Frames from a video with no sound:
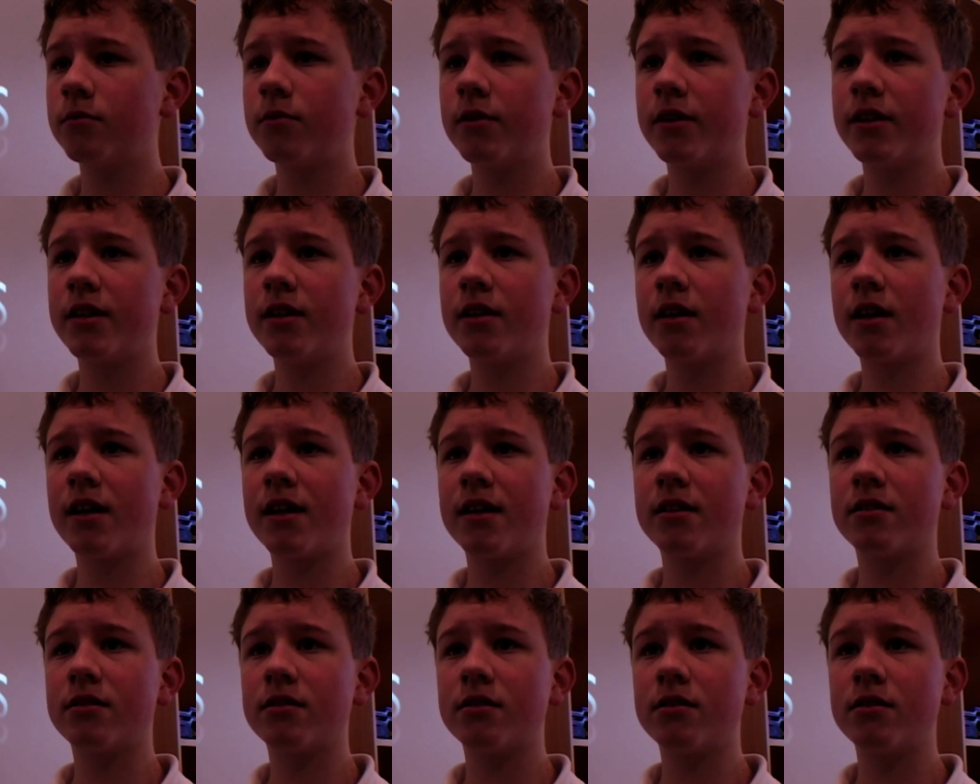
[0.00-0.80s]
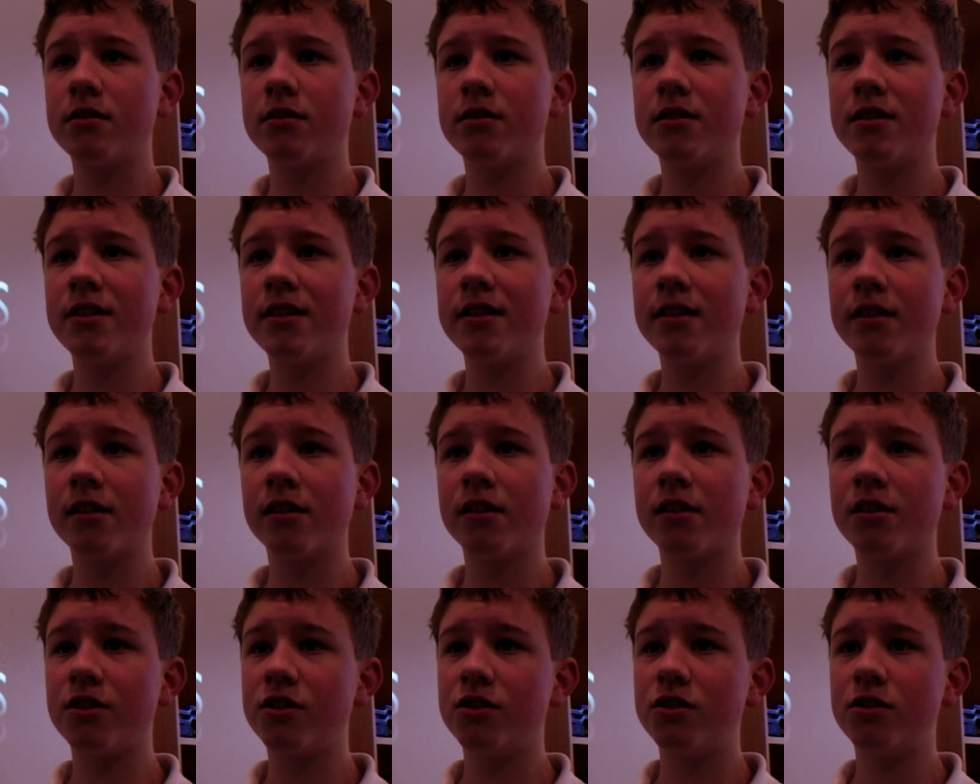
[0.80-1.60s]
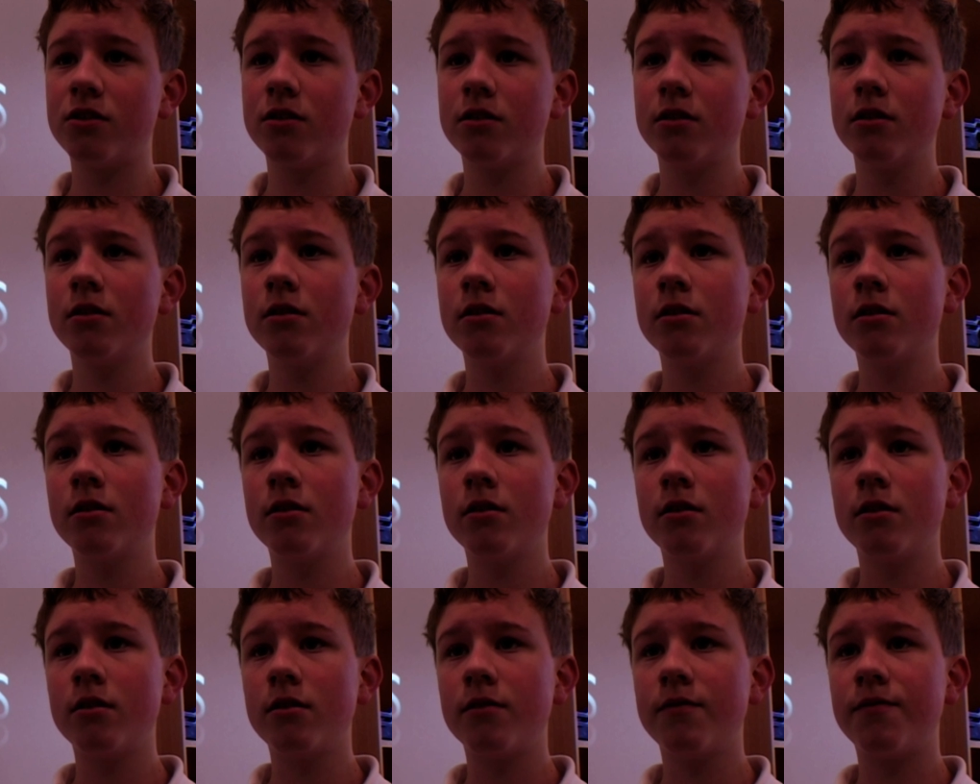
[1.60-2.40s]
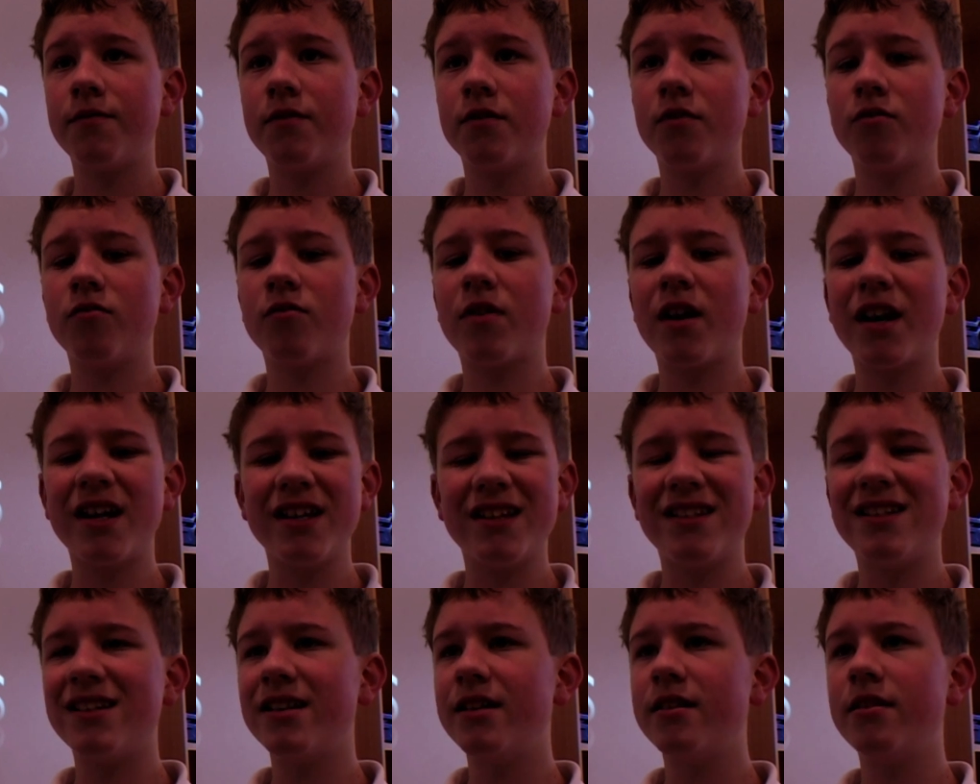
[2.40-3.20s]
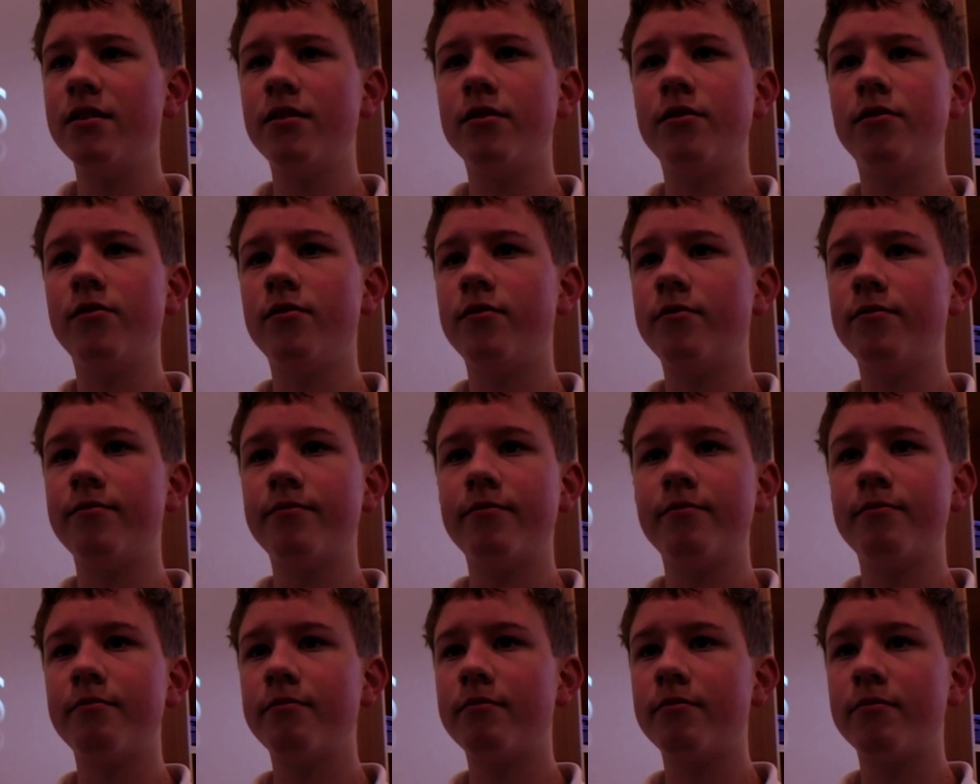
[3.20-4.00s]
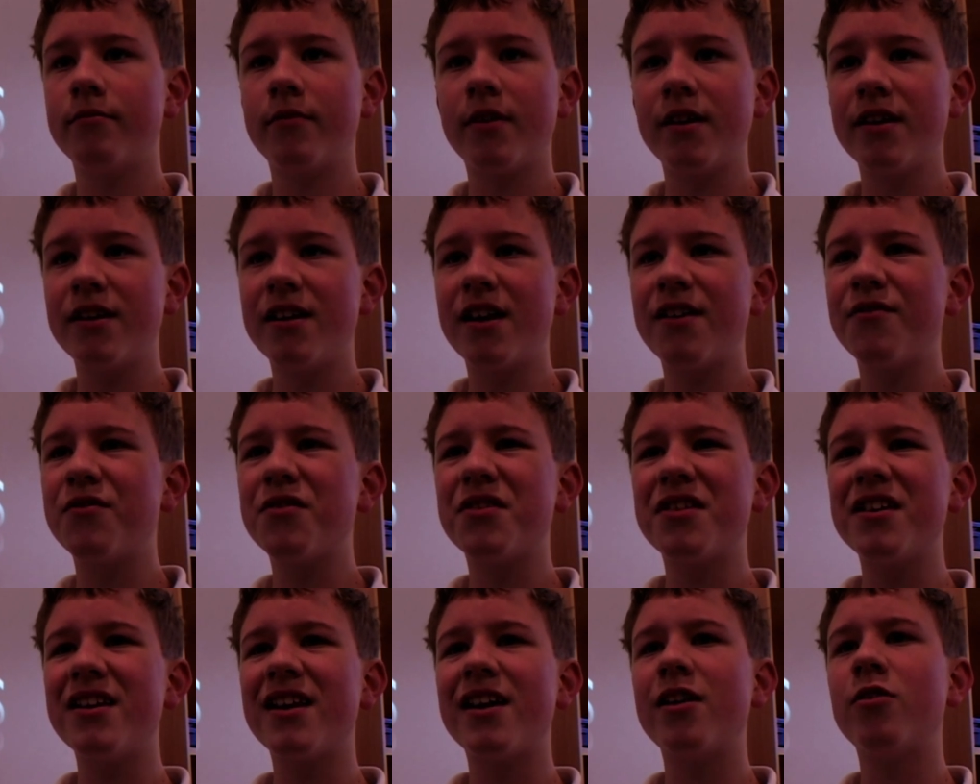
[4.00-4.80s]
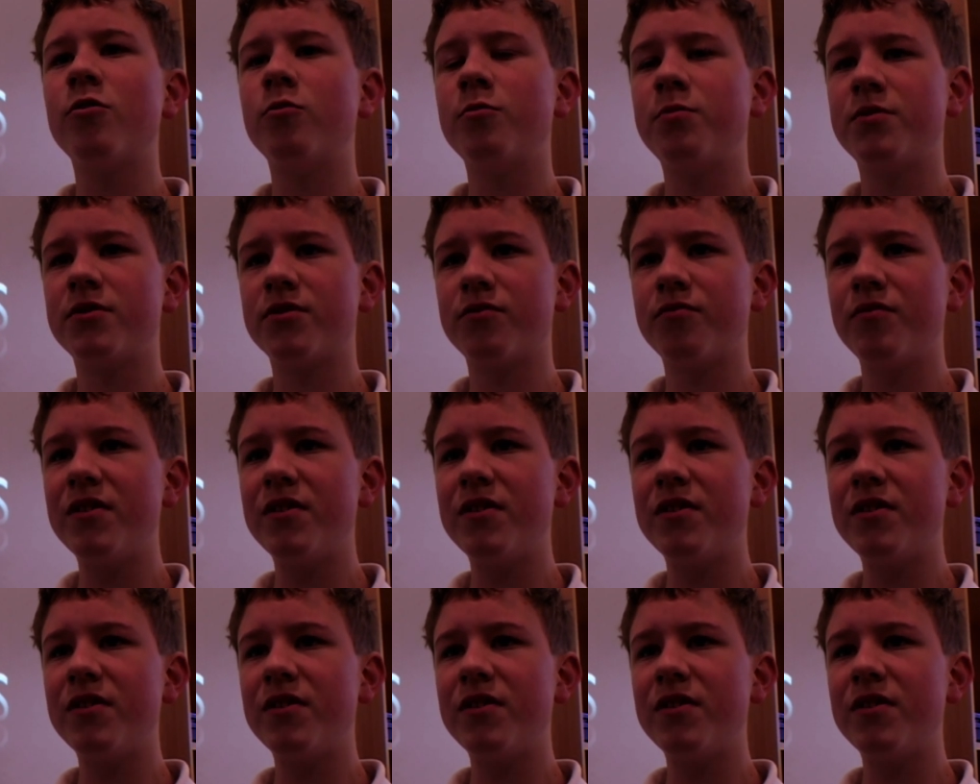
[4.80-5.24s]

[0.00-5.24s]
What it has is the English for writing, and everything helps.